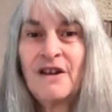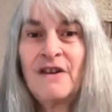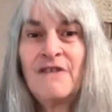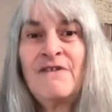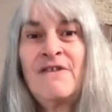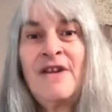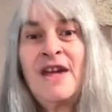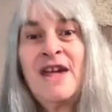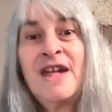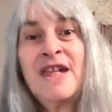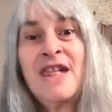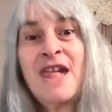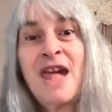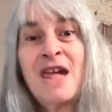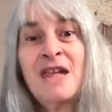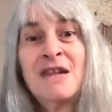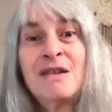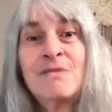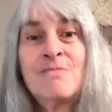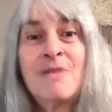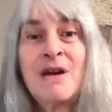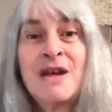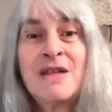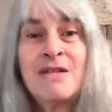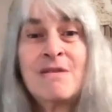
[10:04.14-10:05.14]

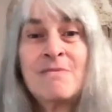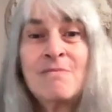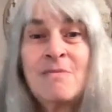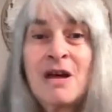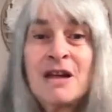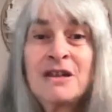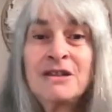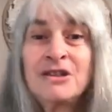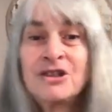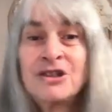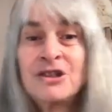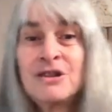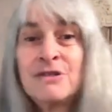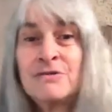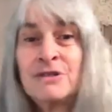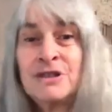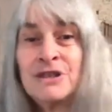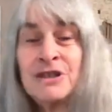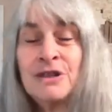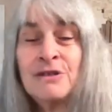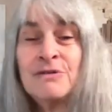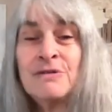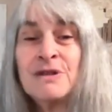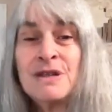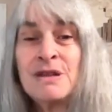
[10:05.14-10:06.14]
vacated by the monster who was
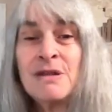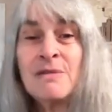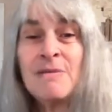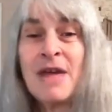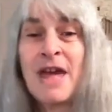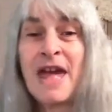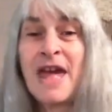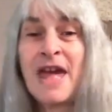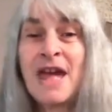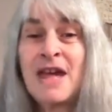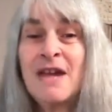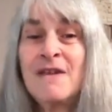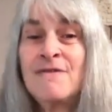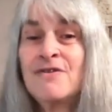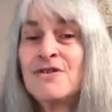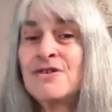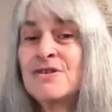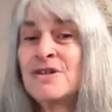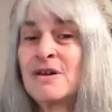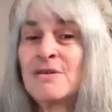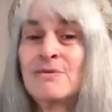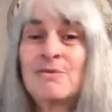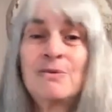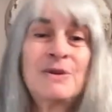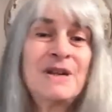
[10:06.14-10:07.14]
doing the behavior
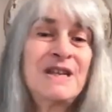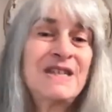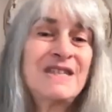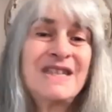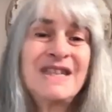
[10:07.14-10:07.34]
that we